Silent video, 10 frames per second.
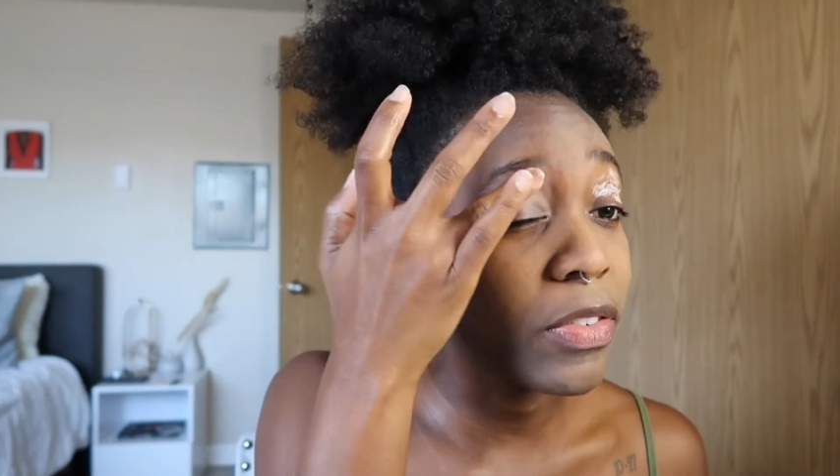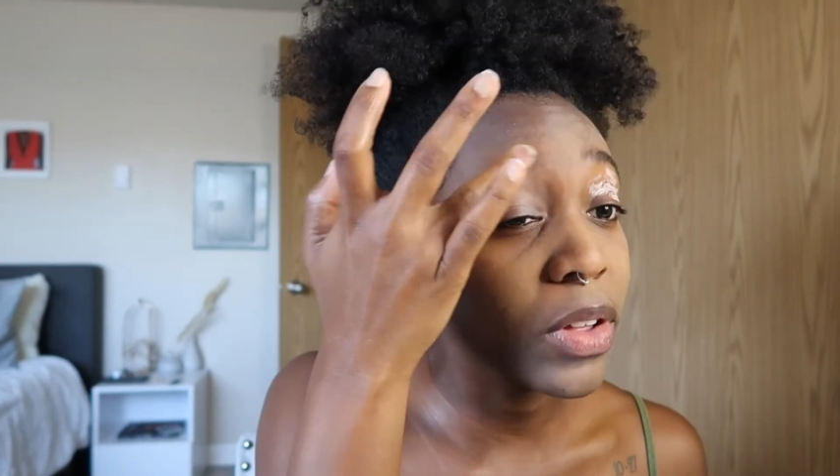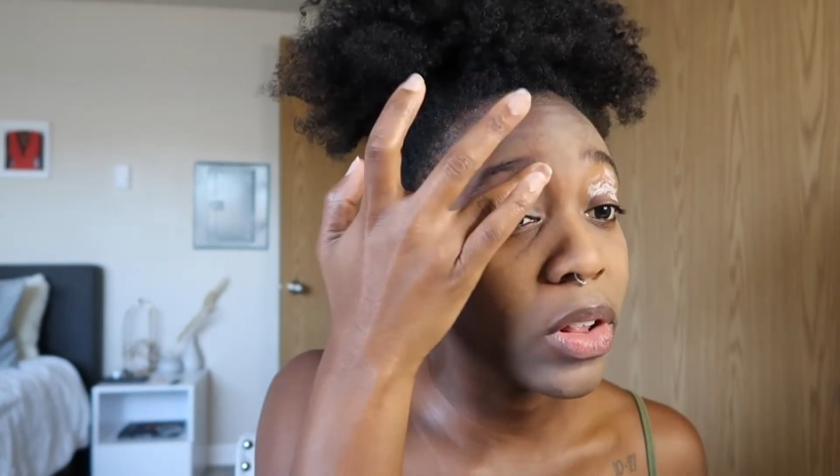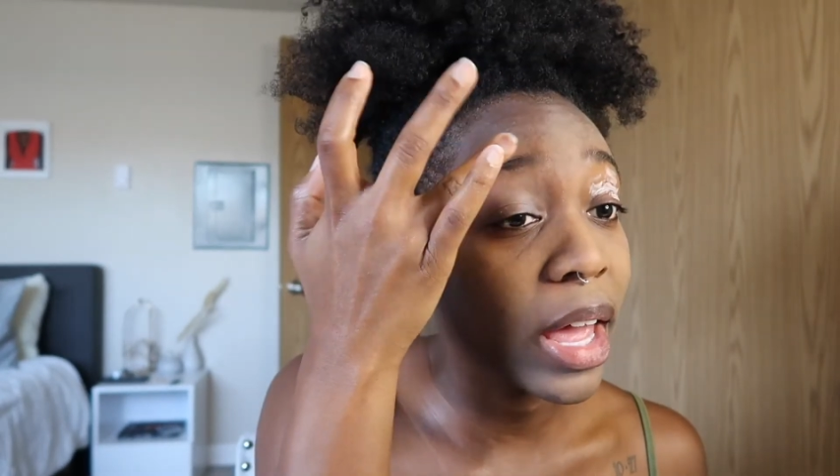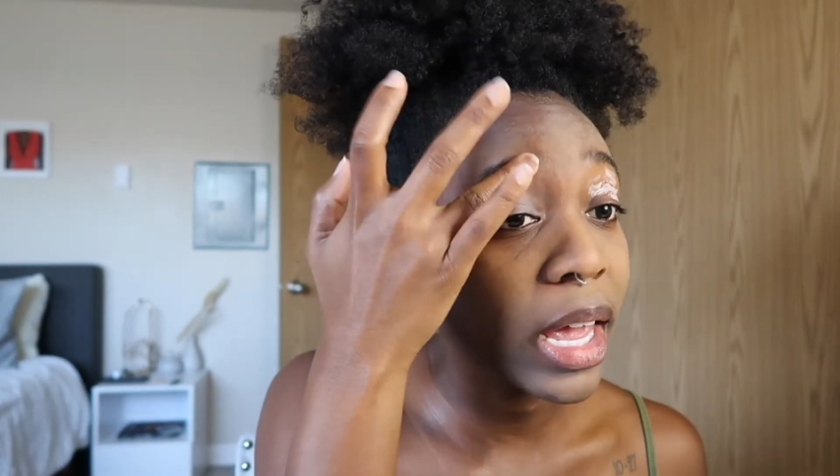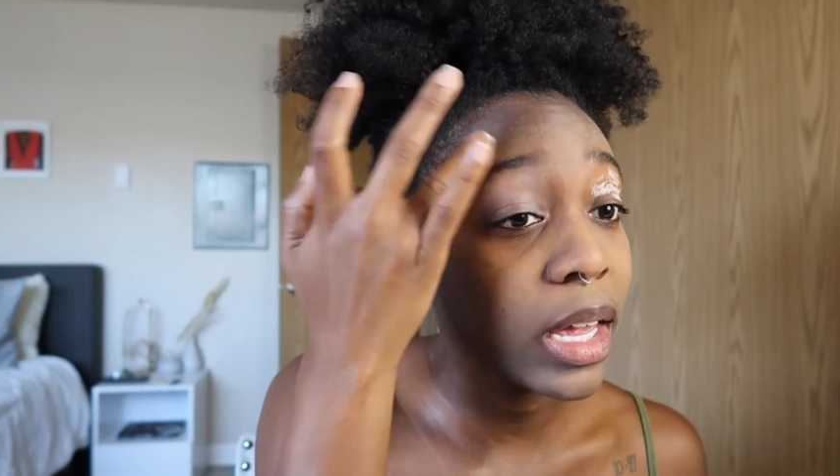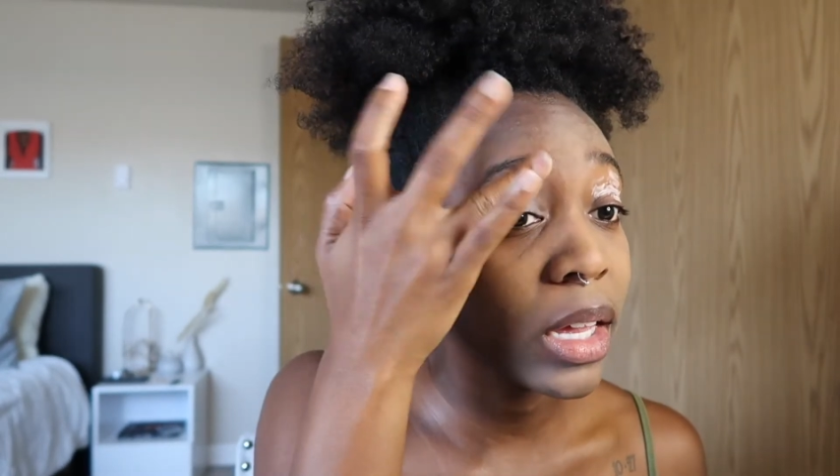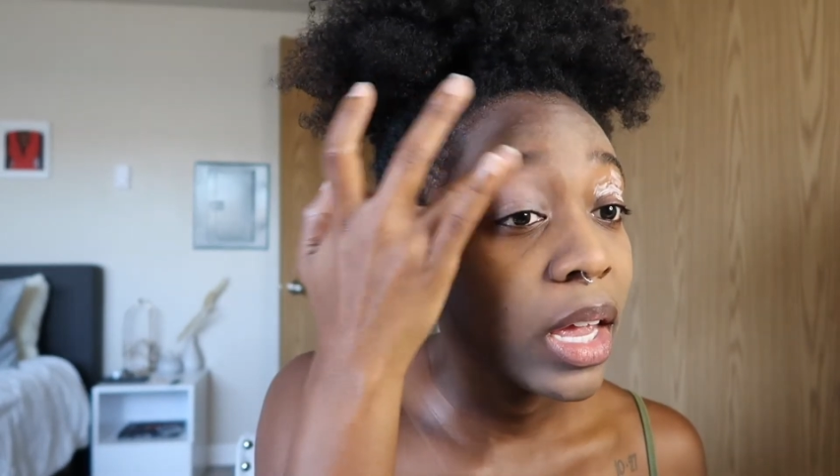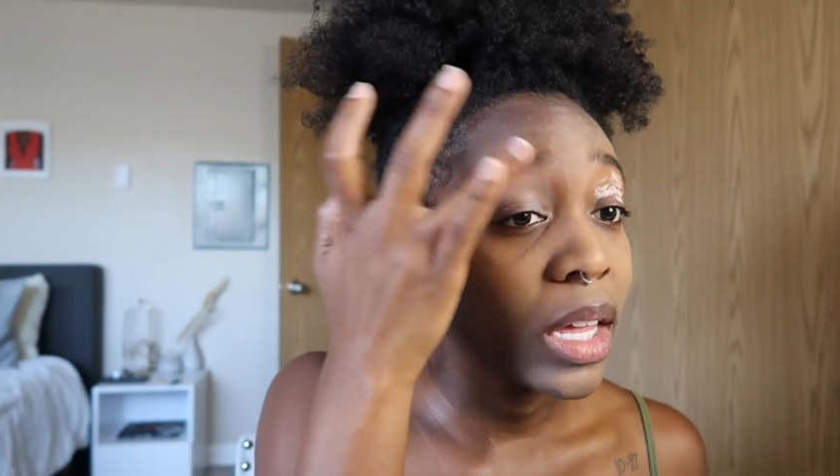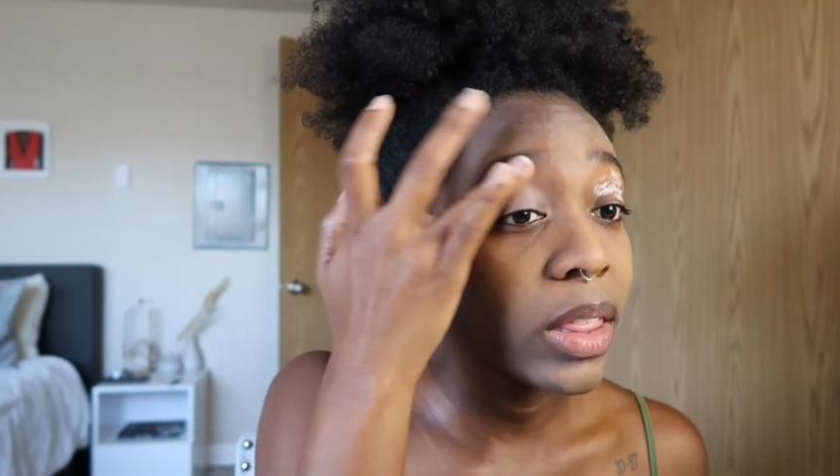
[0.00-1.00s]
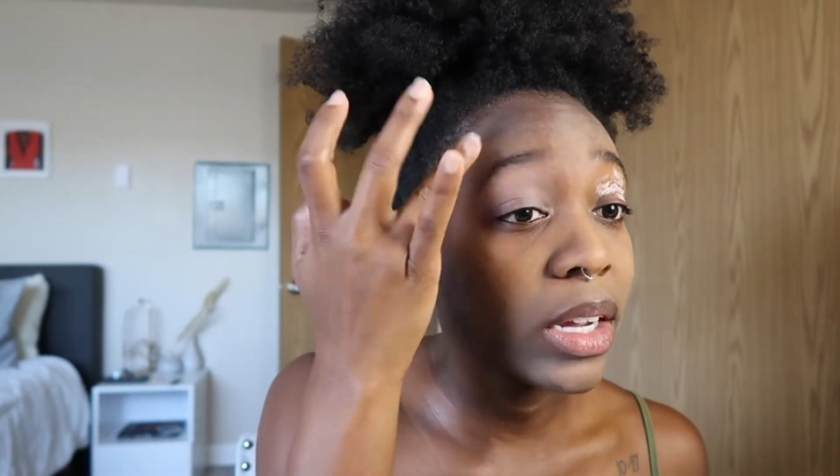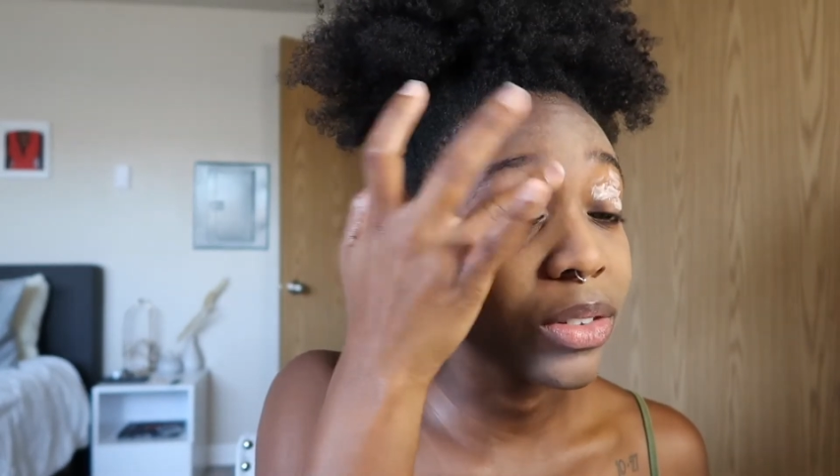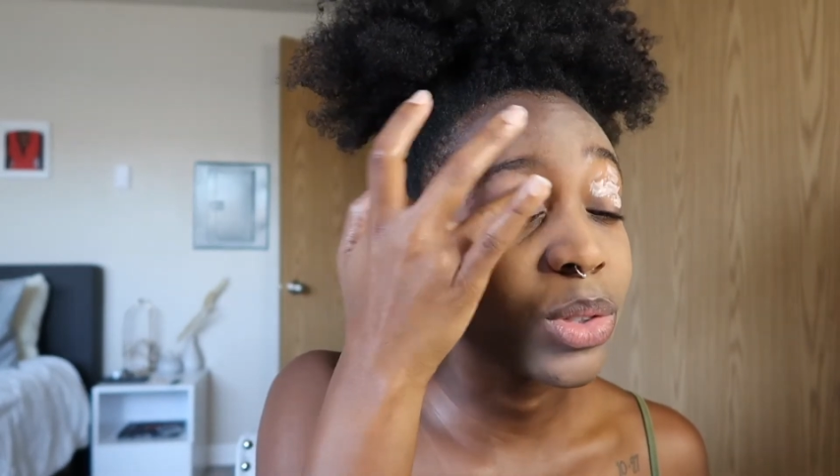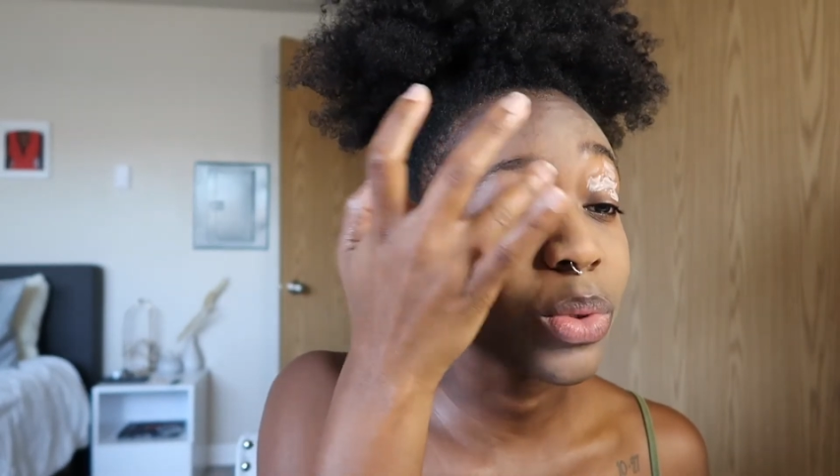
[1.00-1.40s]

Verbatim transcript: I feel like there's